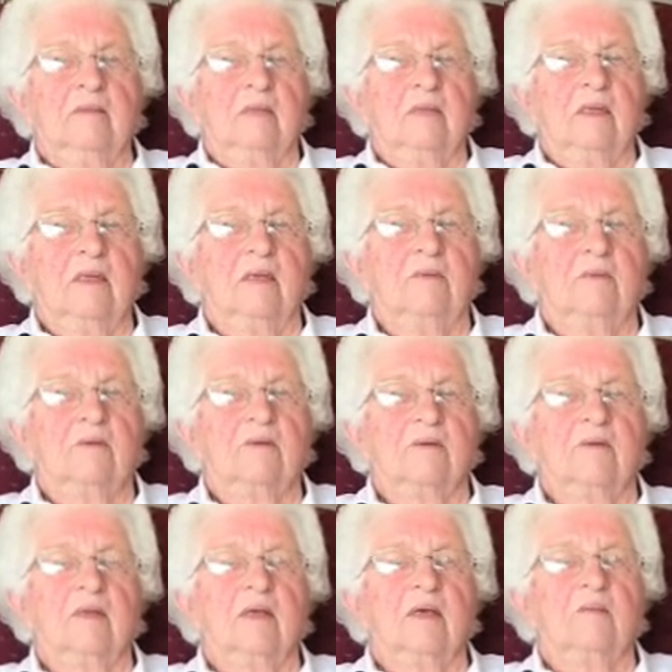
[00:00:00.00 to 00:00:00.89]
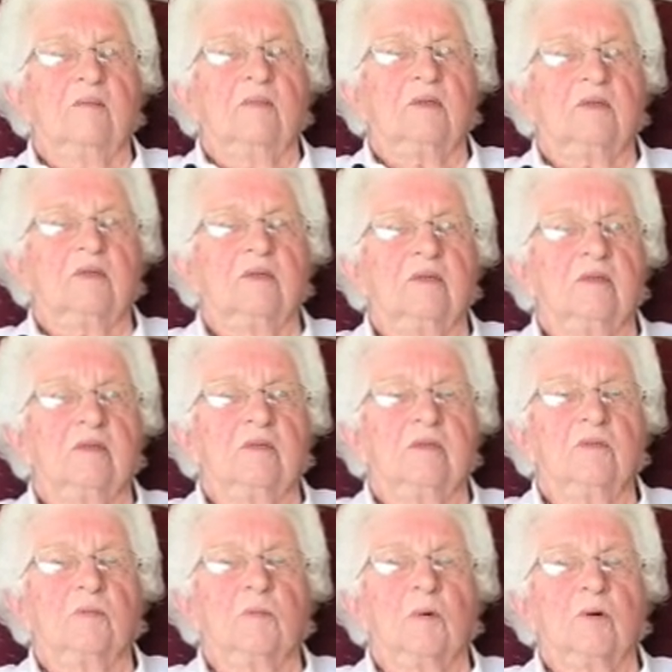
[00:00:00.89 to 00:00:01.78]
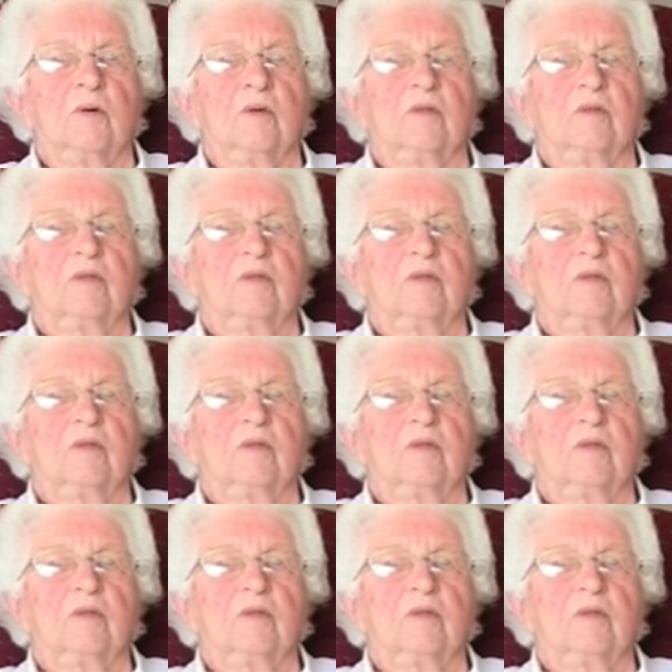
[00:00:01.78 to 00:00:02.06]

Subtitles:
He wasn't that much into sports.